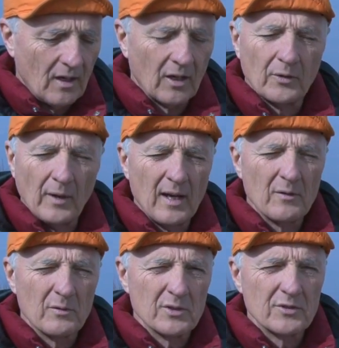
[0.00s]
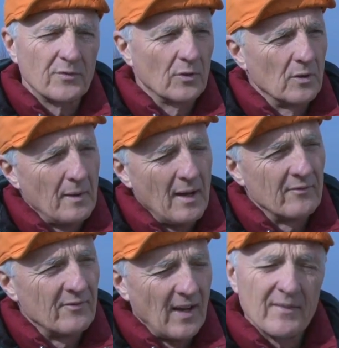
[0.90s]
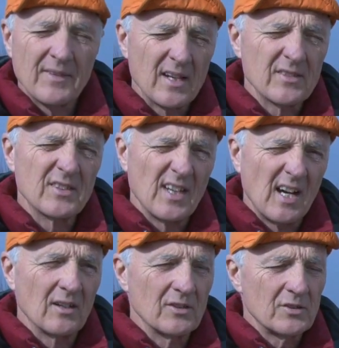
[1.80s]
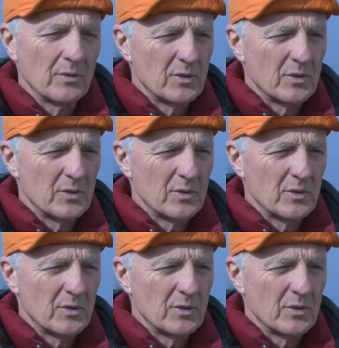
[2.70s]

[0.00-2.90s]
grant was for about $5,000,